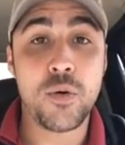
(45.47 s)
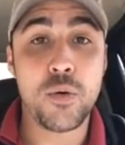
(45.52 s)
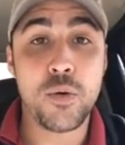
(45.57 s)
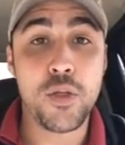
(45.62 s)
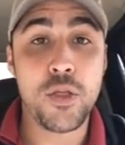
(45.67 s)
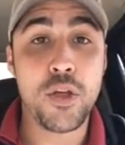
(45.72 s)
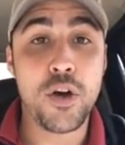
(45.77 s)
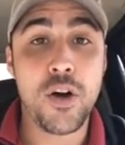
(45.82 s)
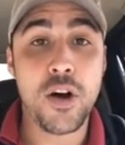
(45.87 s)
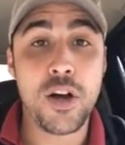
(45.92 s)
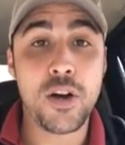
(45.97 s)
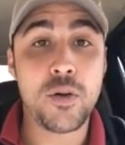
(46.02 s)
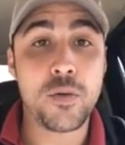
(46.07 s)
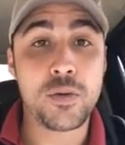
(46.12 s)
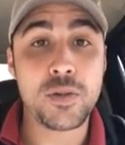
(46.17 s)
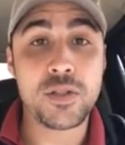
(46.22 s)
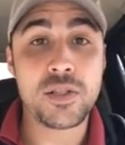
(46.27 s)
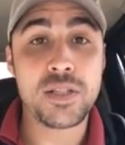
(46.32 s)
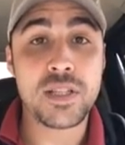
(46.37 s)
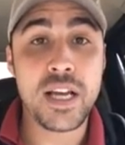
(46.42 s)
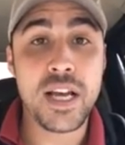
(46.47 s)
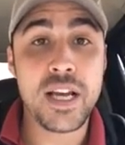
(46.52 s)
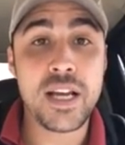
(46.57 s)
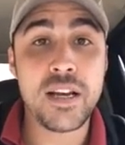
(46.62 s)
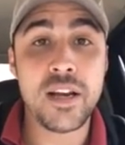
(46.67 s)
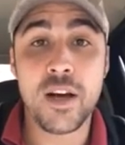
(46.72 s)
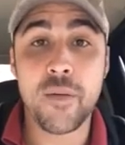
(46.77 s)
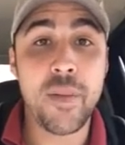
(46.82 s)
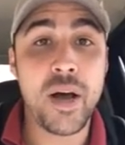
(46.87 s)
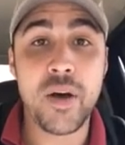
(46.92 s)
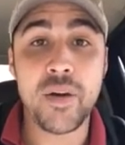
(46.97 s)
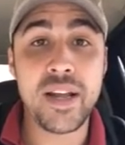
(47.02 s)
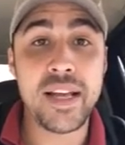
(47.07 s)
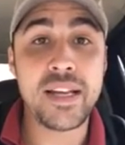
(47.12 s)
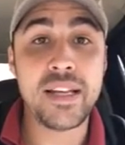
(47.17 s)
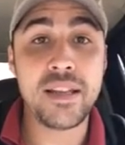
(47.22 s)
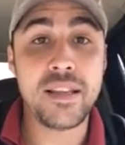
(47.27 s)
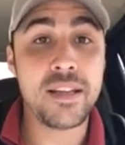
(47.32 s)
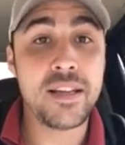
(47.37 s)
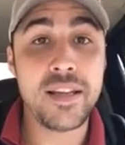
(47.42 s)
or thought or said about
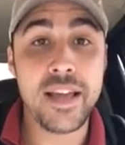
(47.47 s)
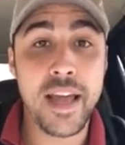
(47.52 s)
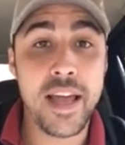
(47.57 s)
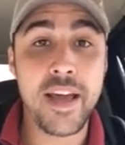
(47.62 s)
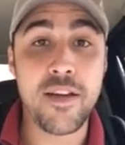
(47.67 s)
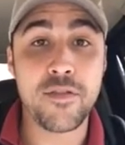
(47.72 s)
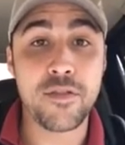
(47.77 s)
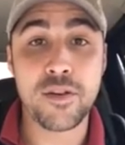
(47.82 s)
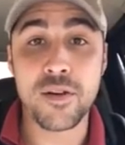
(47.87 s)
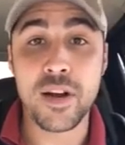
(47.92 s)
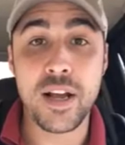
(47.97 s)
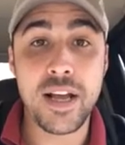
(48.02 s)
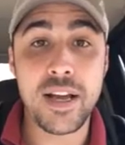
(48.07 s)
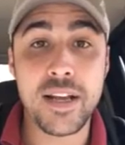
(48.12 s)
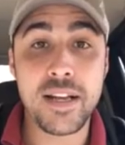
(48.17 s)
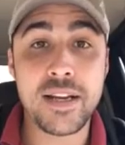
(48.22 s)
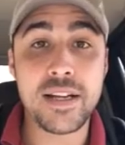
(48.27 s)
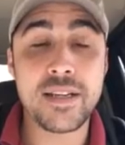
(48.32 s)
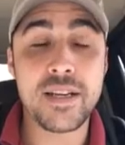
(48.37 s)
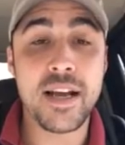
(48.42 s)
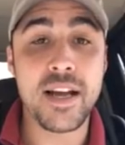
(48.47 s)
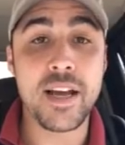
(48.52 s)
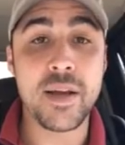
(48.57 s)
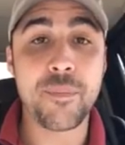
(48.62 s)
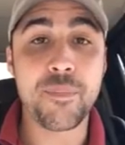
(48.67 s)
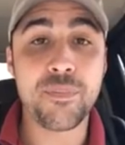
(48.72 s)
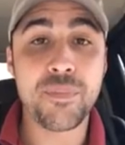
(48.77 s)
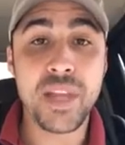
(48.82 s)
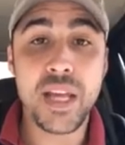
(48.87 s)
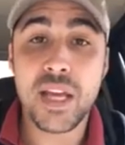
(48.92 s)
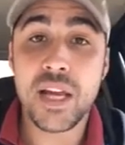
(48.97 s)
anything ever at any time.